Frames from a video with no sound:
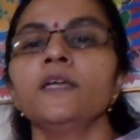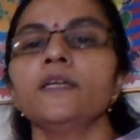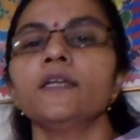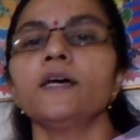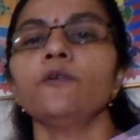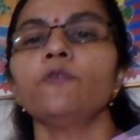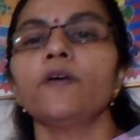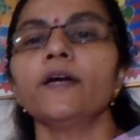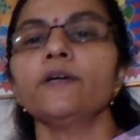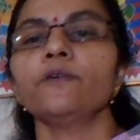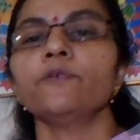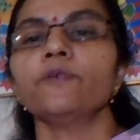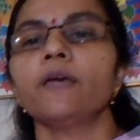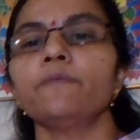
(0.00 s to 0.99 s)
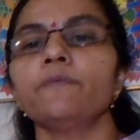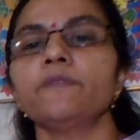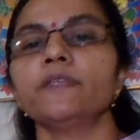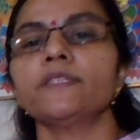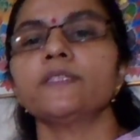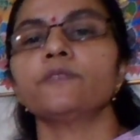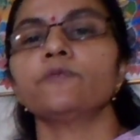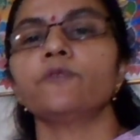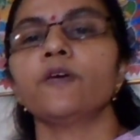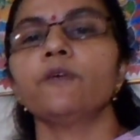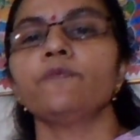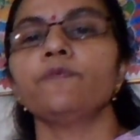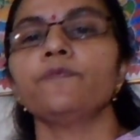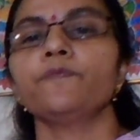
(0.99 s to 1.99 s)
Now what we have this
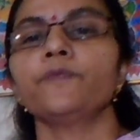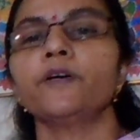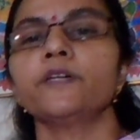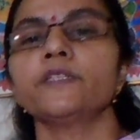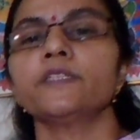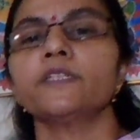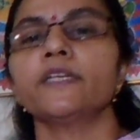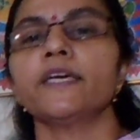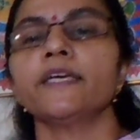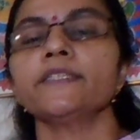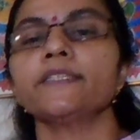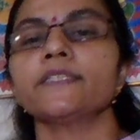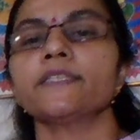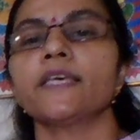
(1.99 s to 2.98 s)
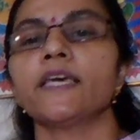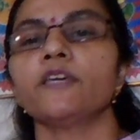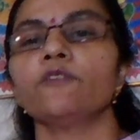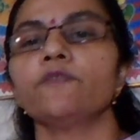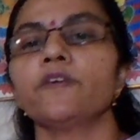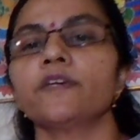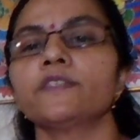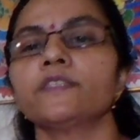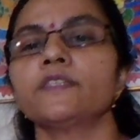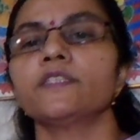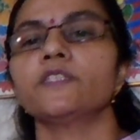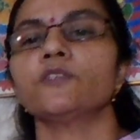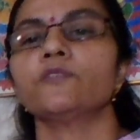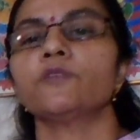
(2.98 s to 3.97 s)
wave function as psi of xt
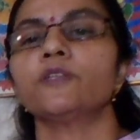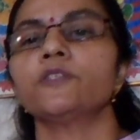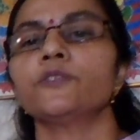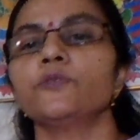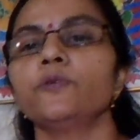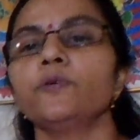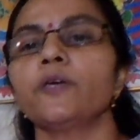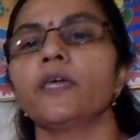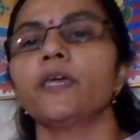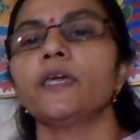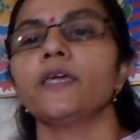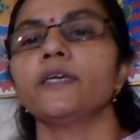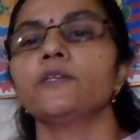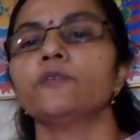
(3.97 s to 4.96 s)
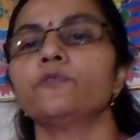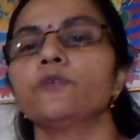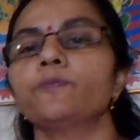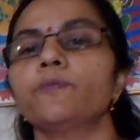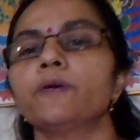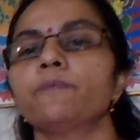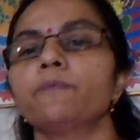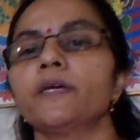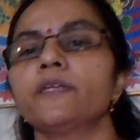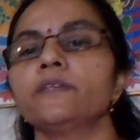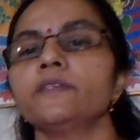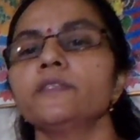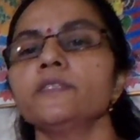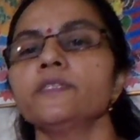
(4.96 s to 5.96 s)
is equals to a e to the power
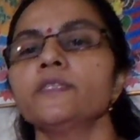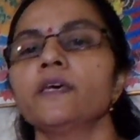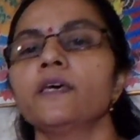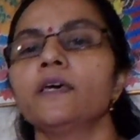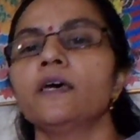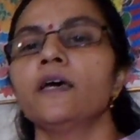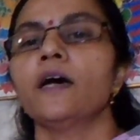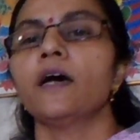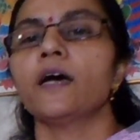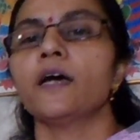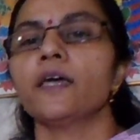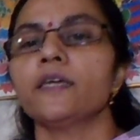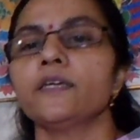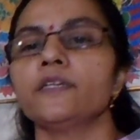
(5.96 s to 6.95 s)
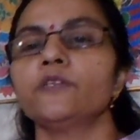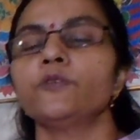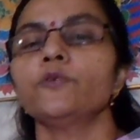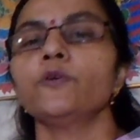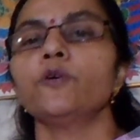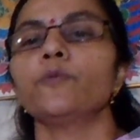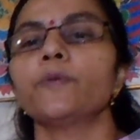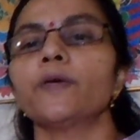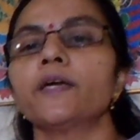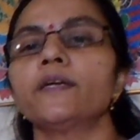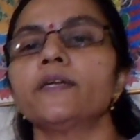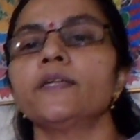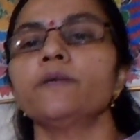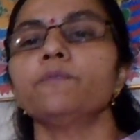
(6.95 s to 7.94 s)
minus I into
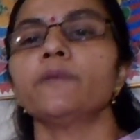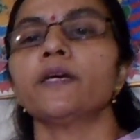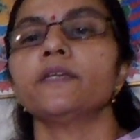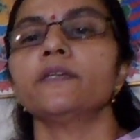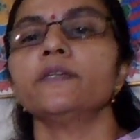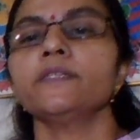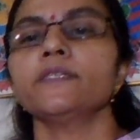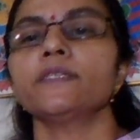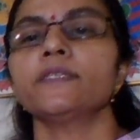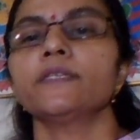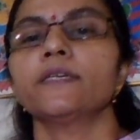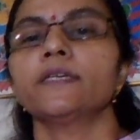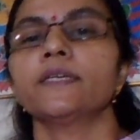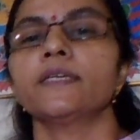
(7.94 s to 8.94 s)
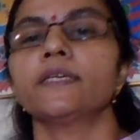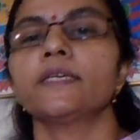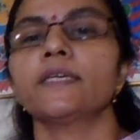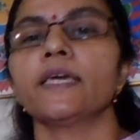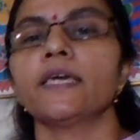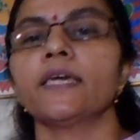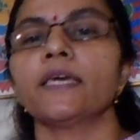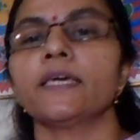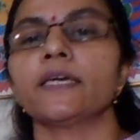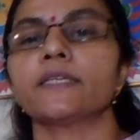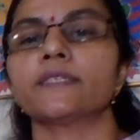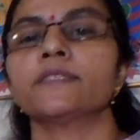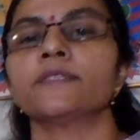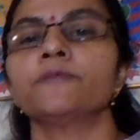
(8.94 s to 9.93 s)
omega t minus
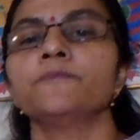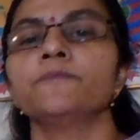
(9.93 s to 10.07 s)
kx,